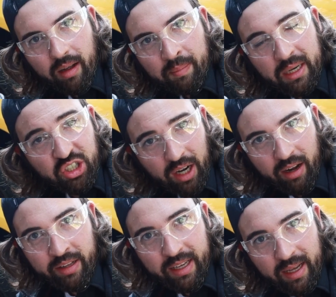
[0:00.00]
I'm gonna try it
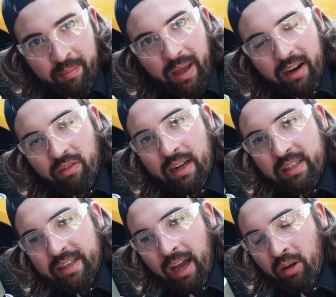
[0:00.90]
on the impact
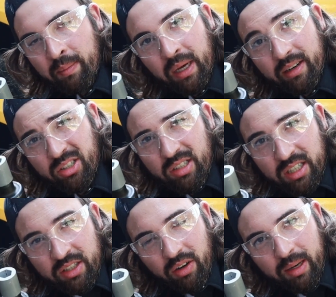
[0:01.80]
wrench now. I'm gonna
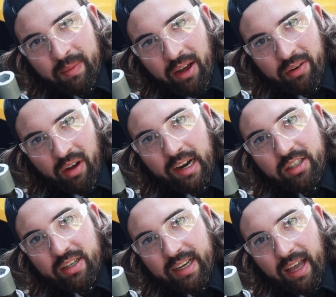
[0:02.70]
just torque them down to
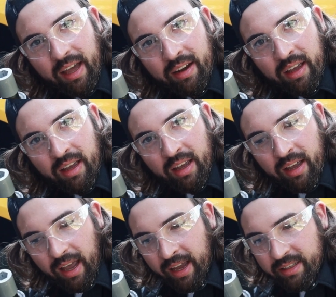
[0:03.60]
100 again
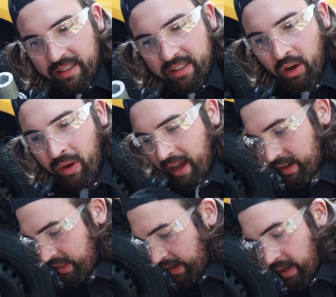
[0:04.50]
and just go at
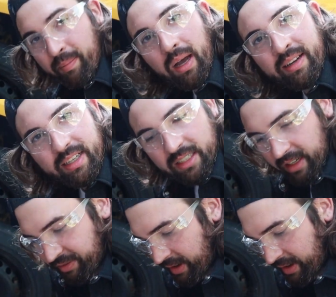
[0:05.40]
it like I'm auditioning